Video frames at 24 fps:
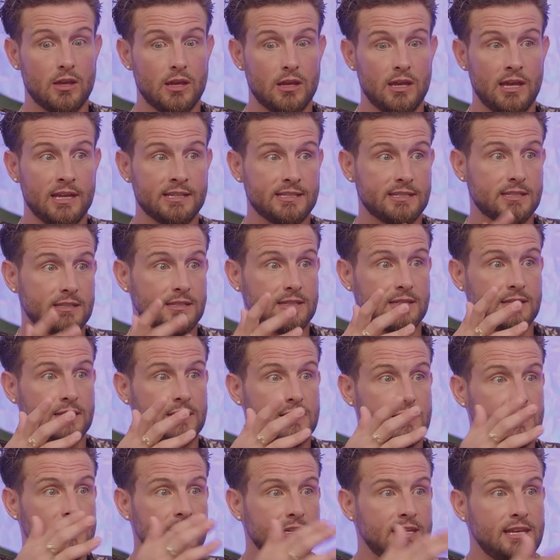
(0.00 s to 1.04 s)
it's
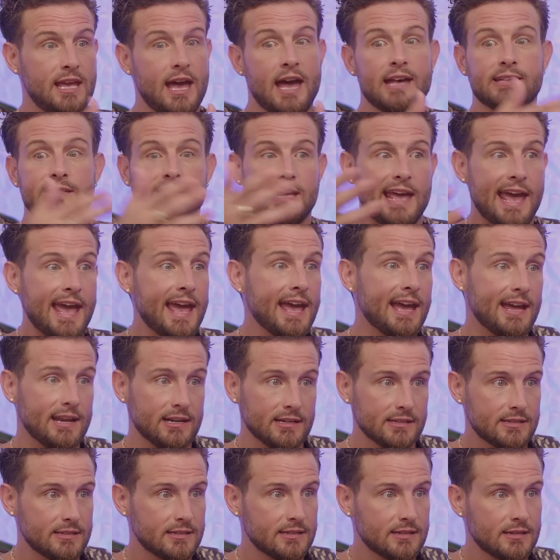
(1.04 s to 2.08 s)
yes
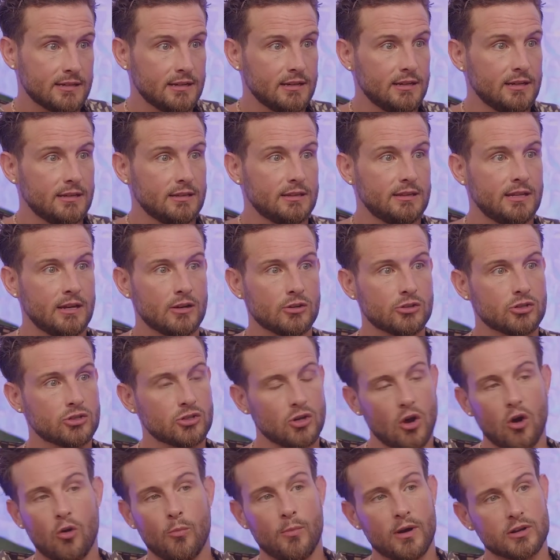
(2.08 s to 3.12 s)
and. There's
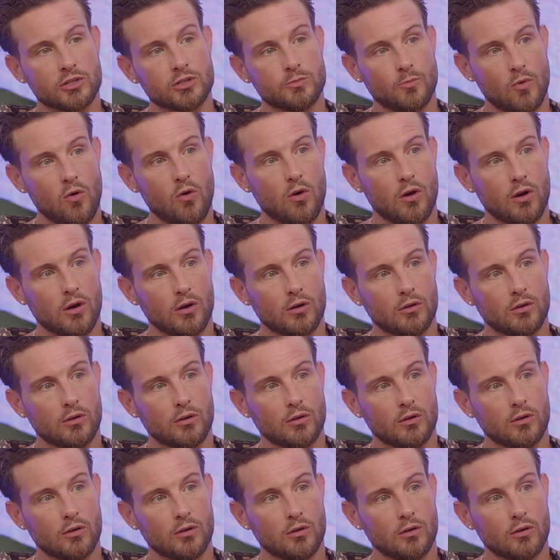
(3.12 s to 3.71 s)
so much more.